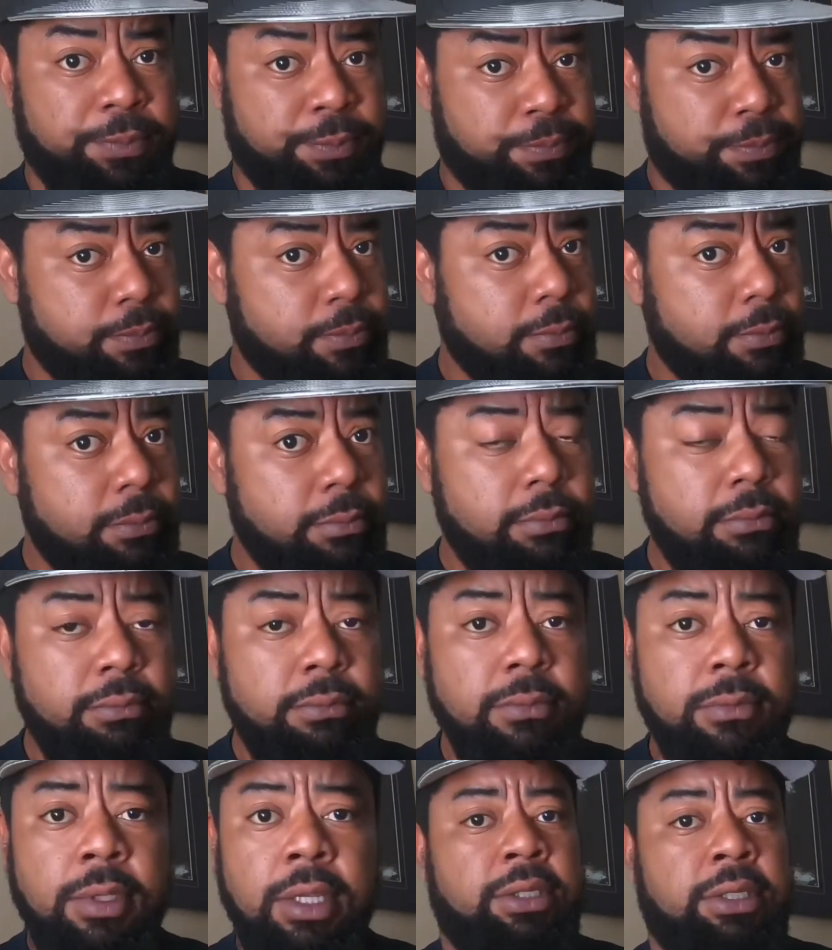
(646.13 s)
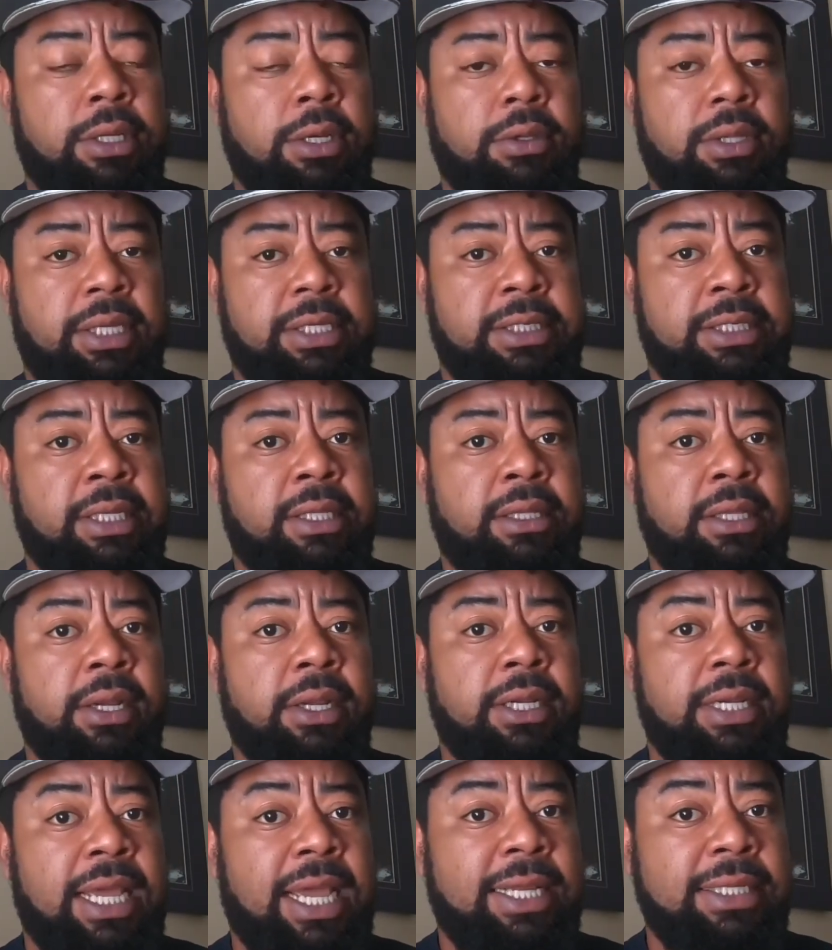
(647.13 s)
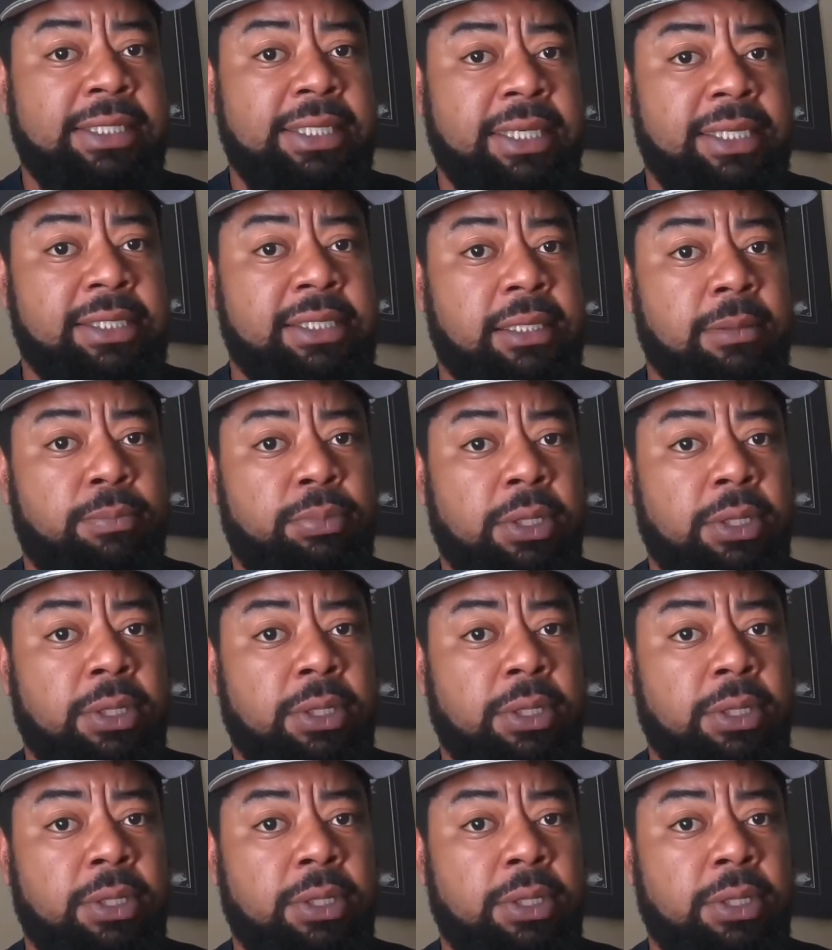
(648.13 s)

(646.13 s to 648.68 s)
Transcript: You know, they sit there and digest the blood meal,